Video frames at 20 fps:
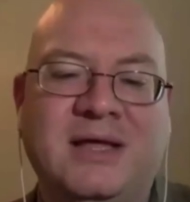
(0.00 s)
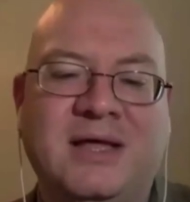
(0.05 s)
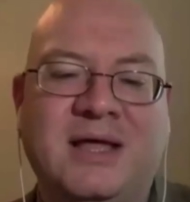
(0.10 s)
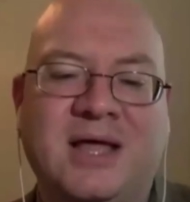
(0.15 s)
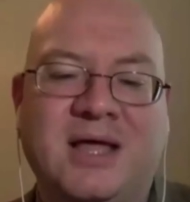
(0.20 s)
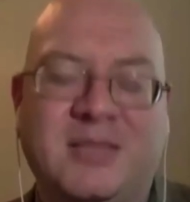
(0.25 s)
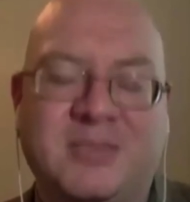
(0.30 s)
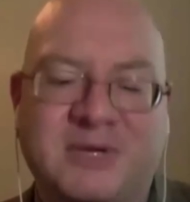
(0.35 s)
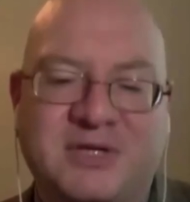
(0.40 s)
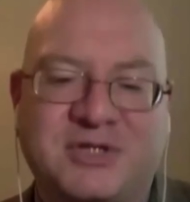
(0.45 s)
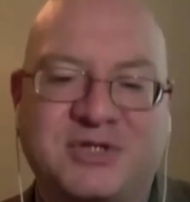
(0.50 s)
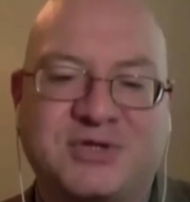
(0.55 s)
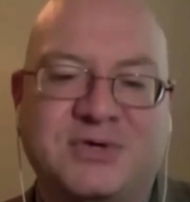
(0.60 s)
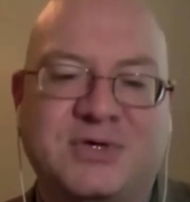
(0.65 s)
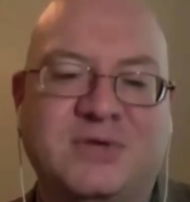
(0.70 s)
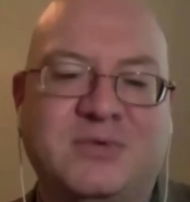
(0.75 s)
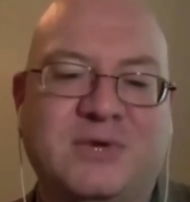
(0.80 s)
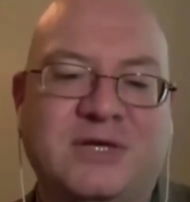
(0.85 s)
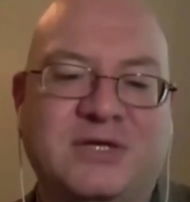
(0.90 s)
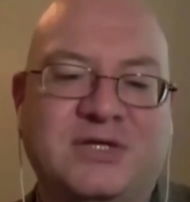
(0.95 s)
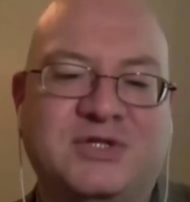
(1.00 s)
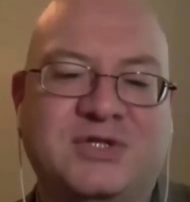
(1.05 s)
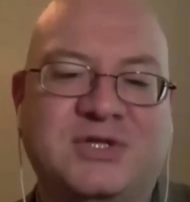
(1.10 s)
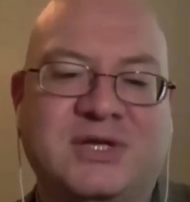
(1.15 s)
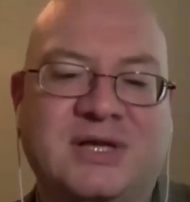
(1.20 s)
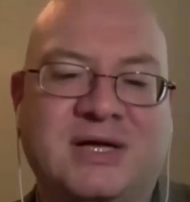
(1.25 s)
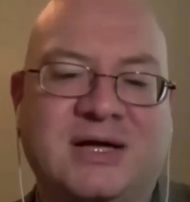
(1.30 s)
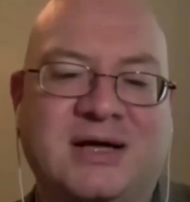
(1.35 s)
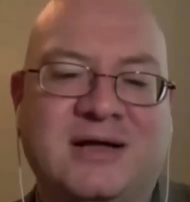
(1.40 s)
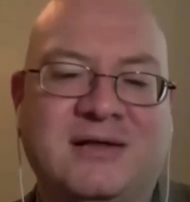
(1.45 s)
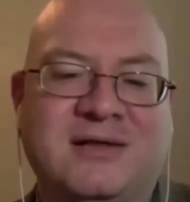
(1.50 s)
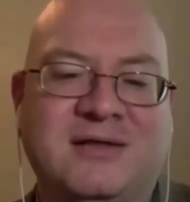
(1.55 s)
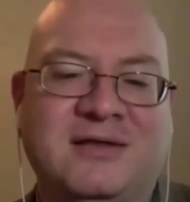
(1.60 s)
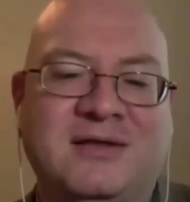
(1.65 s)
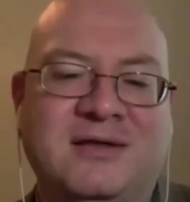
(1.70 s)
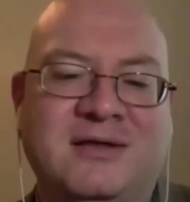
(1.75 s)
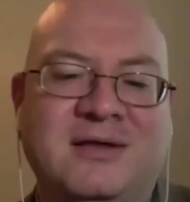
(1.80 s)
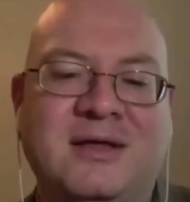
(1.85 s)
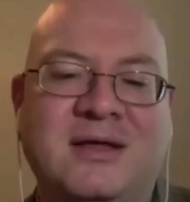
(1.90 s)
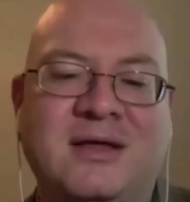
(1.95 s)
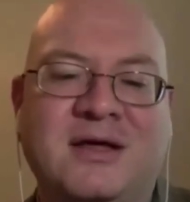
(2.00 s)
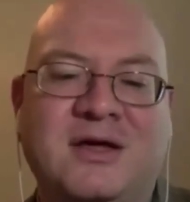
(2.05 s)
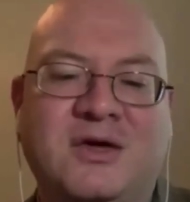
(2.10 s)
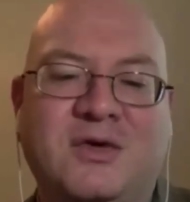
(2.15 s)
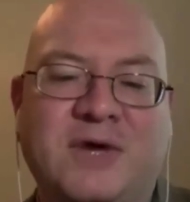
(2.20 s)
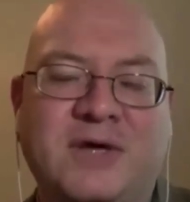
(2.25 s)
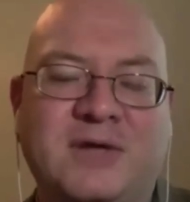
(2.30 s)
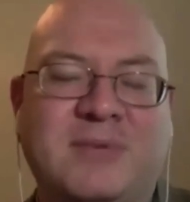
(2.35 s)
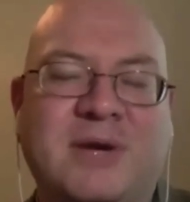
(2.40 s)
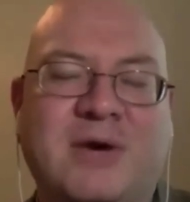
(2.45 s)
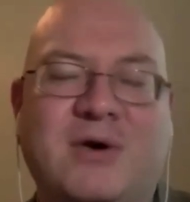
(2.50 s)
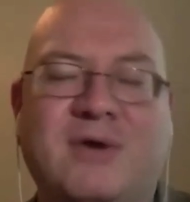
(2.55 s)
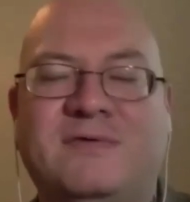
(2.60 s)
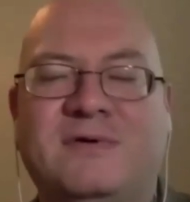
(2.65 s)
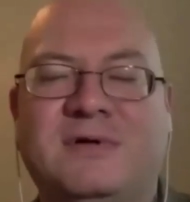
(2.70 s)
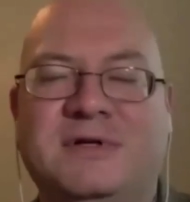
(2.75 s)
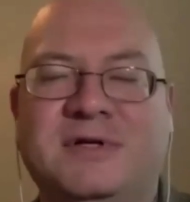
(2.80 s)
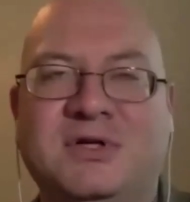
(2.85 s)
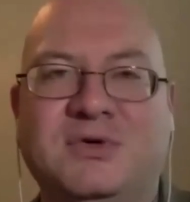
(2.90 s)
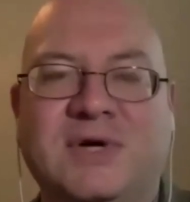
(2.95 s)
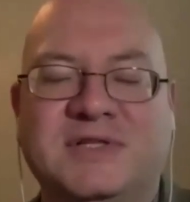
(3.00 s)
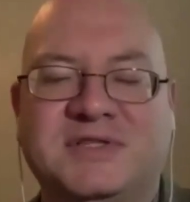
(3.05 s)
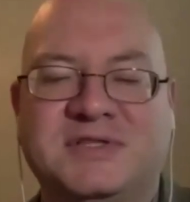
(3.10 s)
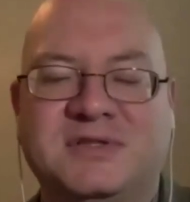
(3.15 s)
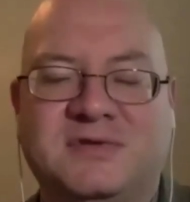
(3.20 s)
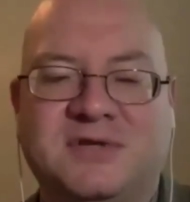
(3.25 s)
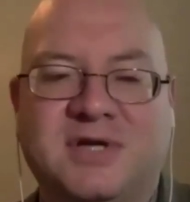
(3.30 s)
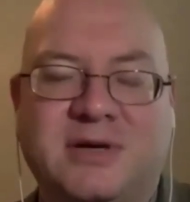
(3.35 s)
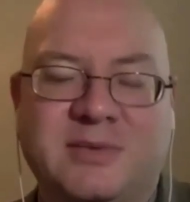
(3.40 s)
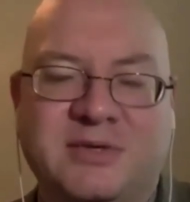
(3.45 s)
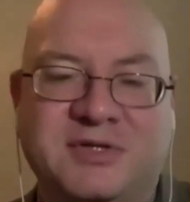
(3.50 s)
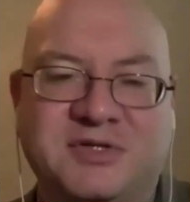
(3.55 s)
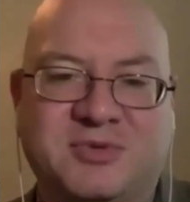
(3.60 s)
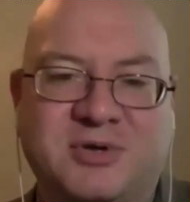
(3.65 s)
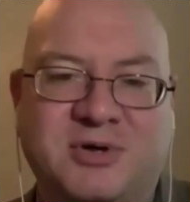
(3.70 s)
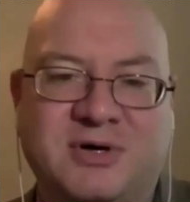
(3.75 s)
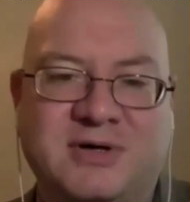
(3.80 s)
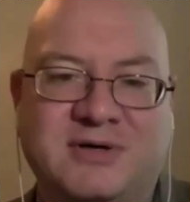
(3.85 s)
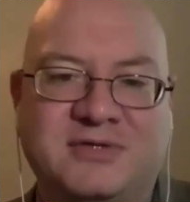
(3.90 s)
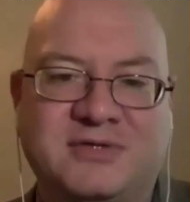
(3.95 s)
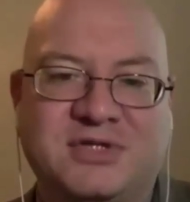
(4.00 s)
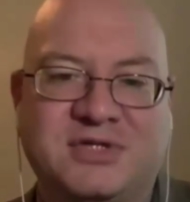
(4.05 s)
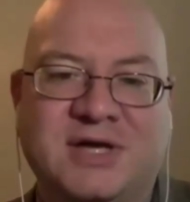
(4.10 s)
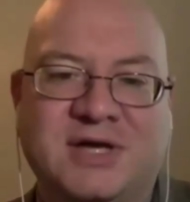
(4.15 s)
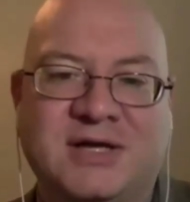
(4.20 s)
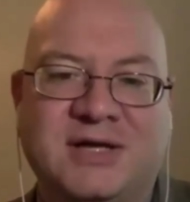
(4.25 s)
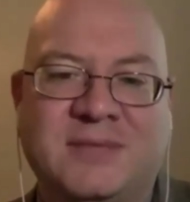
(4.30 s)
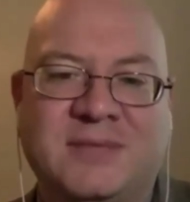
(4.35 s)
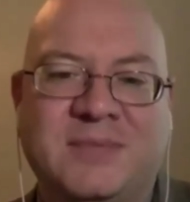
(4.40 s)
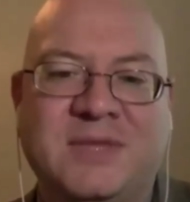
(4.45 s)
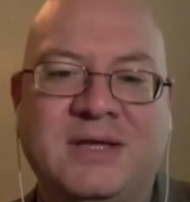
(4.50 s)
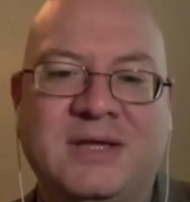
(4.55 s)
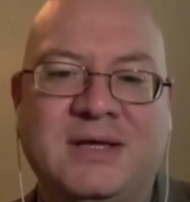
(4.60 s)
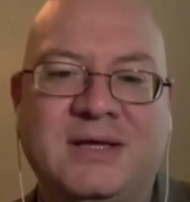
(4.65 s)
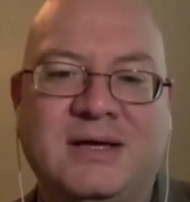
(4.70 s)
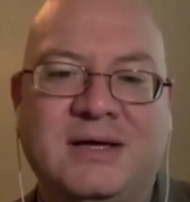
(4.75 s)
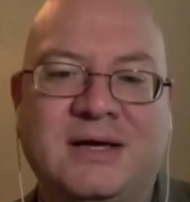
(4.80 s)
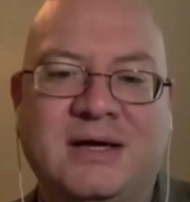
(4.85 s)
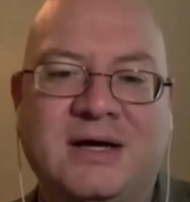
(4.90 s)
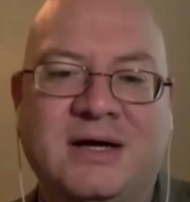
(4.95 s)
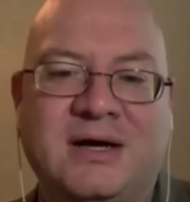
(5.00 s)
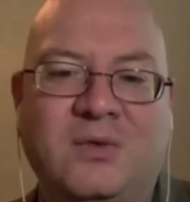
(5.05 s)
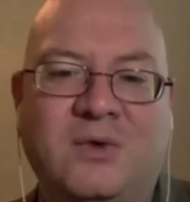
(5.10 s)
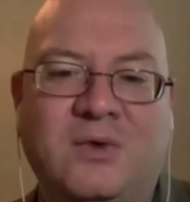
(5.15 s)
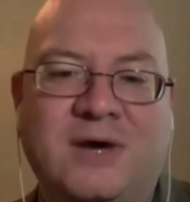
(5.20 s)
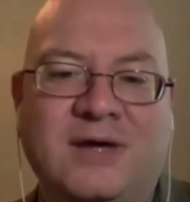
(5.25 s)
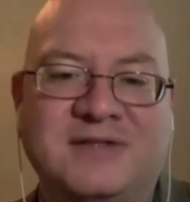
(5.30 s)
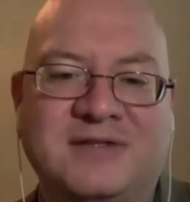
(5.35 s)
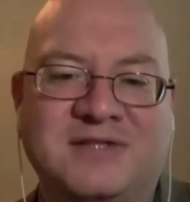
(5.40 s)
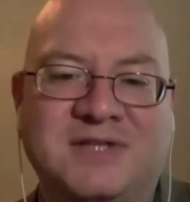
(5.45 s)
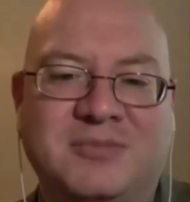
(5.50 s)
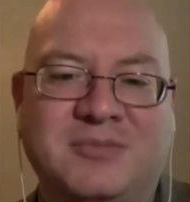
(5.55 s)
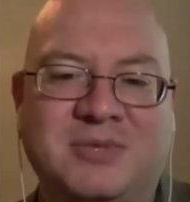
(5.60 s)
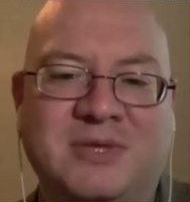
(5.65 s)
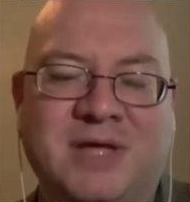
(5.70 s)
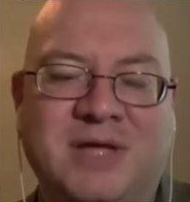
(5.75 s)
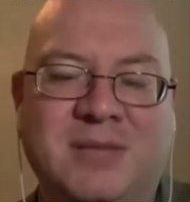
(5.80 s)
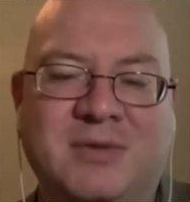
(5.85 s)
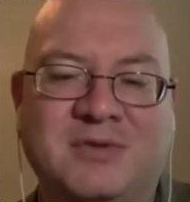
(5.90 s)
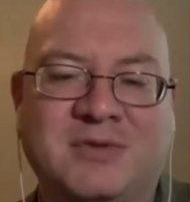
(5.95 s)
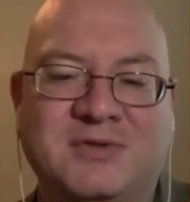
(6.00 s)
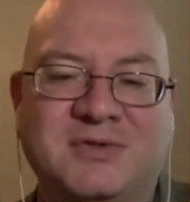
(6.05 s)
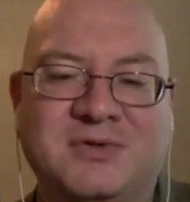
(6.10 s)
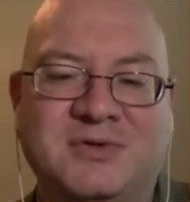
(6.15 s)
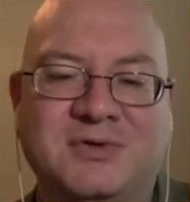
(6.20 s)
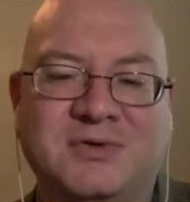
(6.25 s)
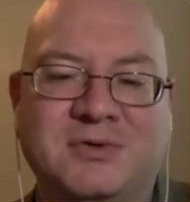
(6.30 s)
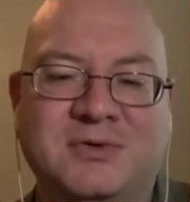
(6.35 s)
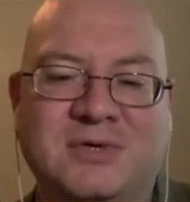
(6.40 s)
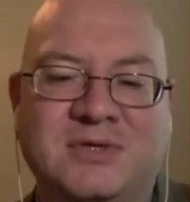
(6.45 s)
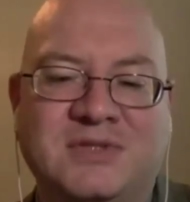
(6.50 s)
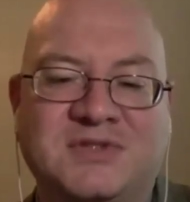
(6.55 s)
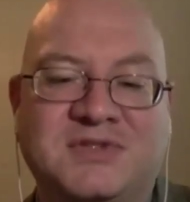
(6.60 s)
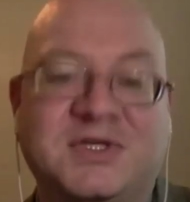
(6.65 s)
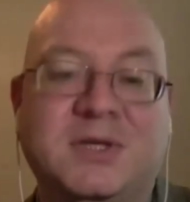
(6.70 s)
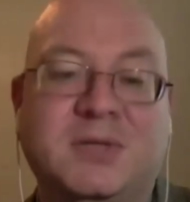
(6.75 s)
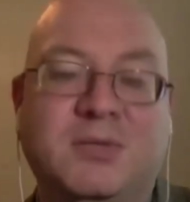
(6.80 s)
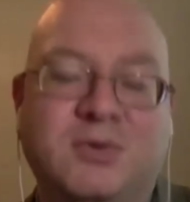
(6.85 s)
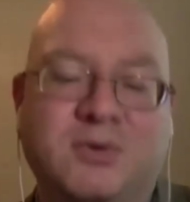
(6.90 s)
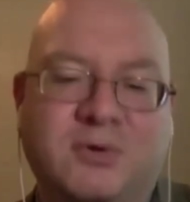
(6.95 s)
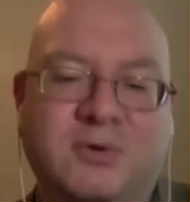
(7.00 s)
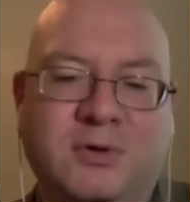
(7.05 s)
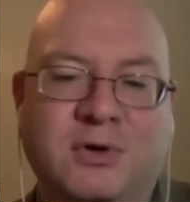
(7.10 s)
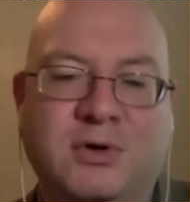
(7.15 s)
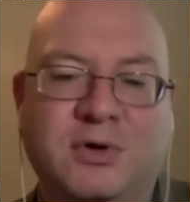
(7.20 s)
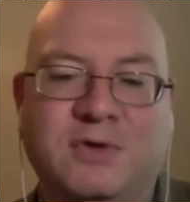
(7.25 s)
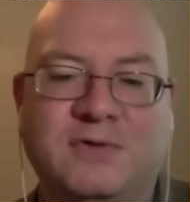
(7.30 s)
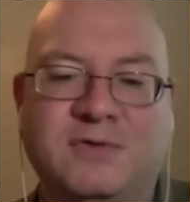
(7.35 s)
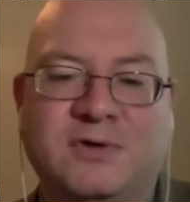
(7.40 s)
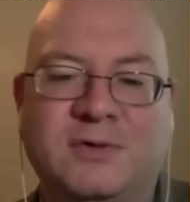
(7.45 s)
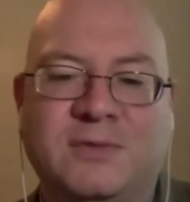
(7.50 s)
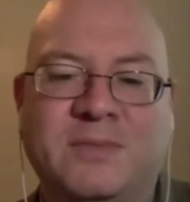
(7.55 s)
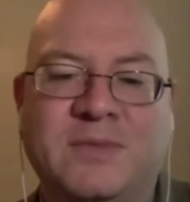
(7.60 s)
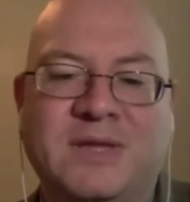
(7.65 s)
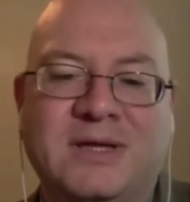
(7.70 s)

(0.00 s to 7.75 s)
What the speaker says: a picture in which the quite powerful and aggressive Communist Party of China winds up being able to steamroll over